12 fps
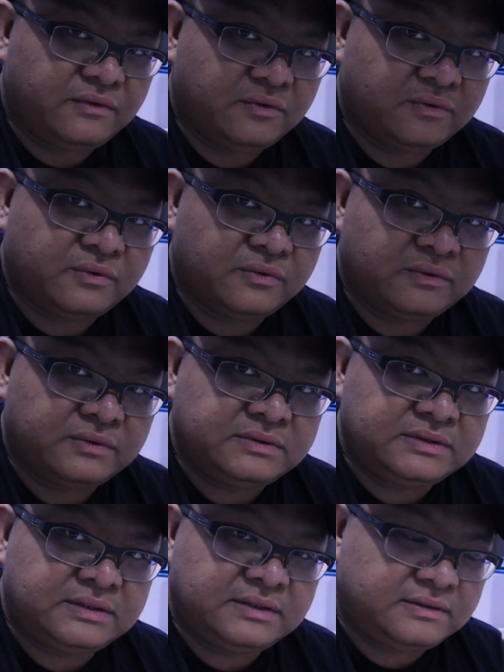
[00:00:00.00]
you
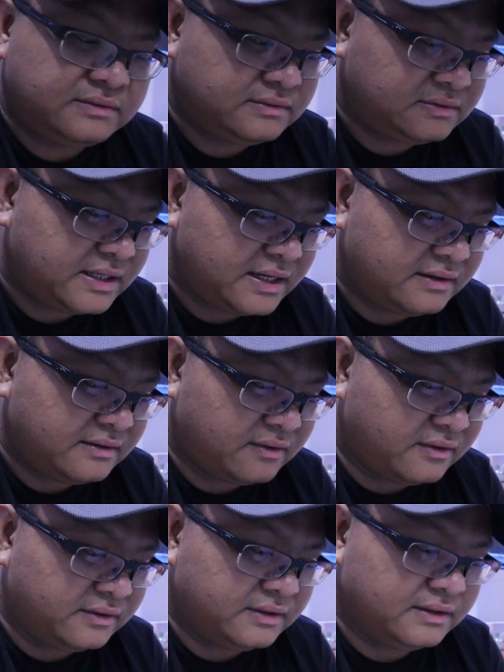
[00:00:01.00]
check
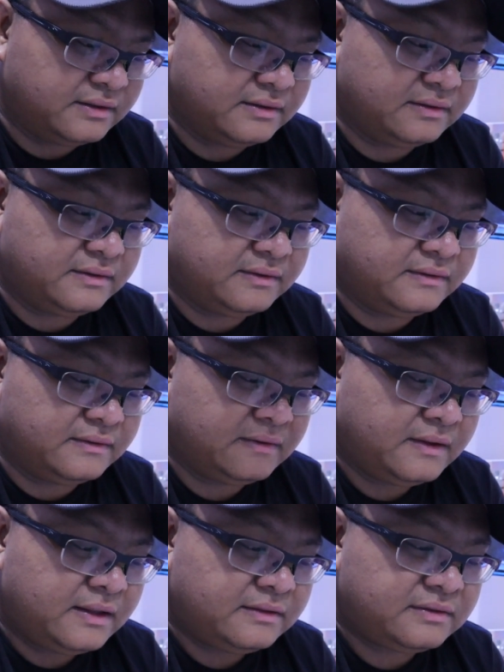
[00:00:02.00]
on the
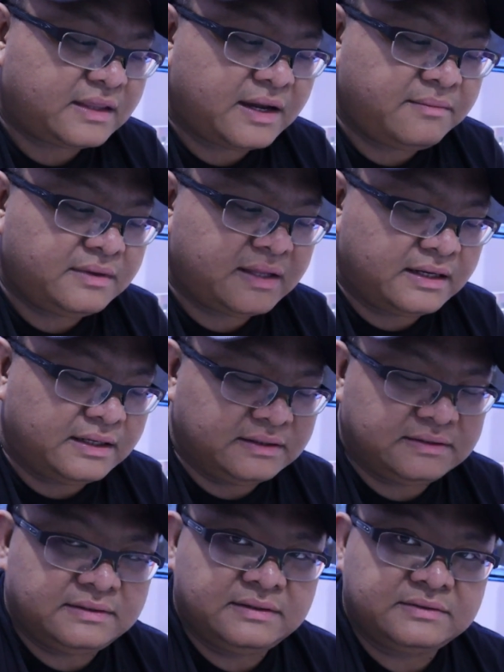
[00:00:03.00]
time that
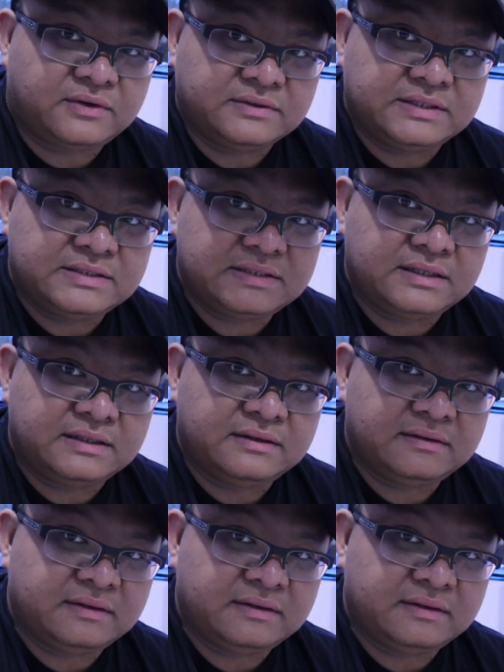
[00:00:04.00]
is consistent,